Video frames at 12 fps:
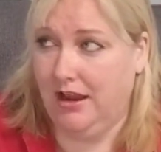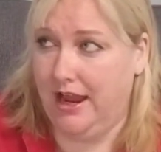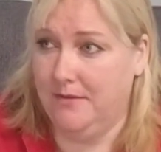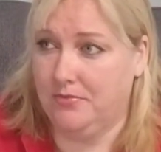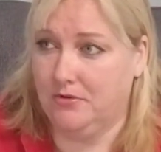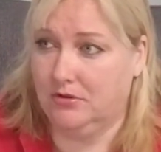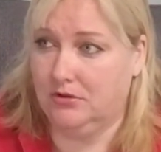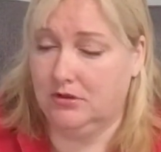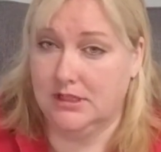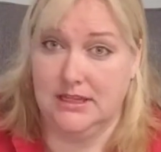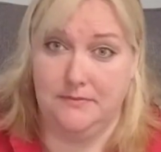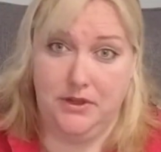
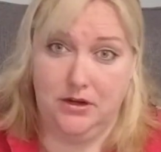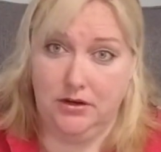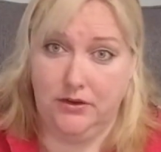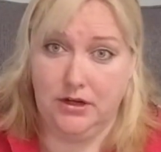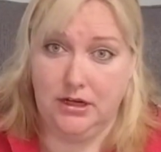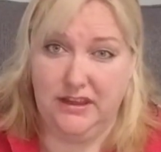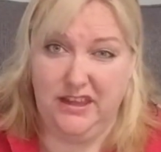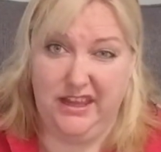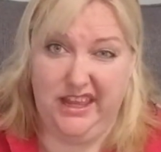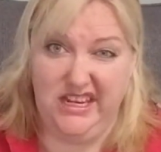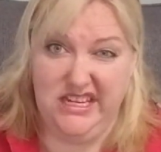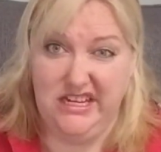April something or other. I think
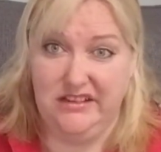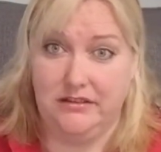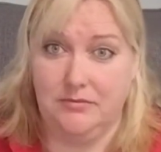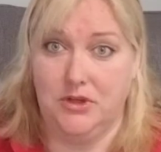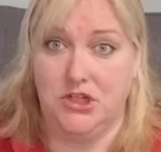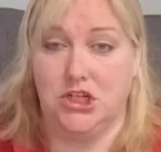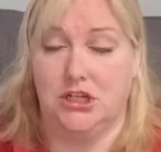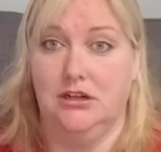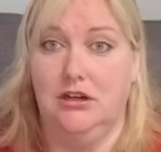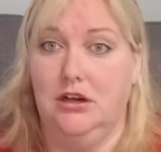18th. I'm not sure.